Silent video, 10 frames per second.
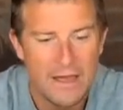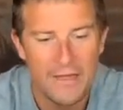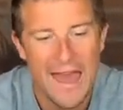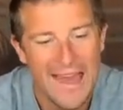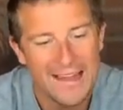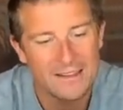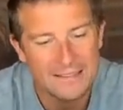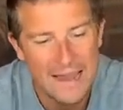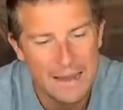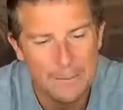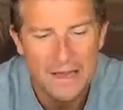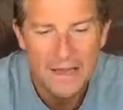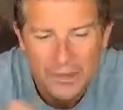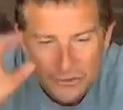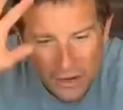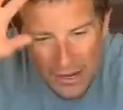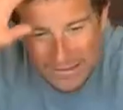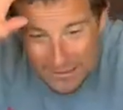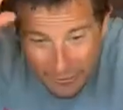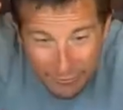the hairless ape had tried
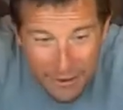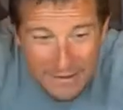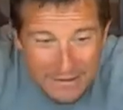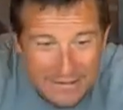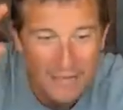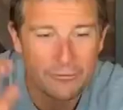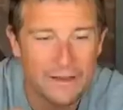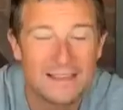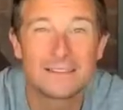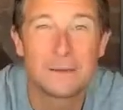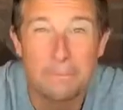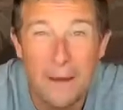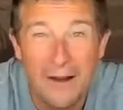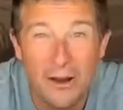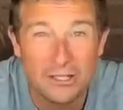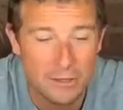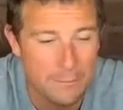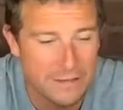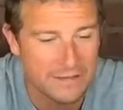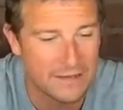to defend itself against a barrage
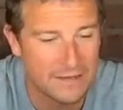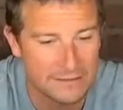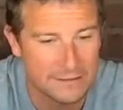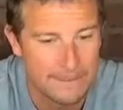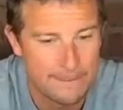of missiles.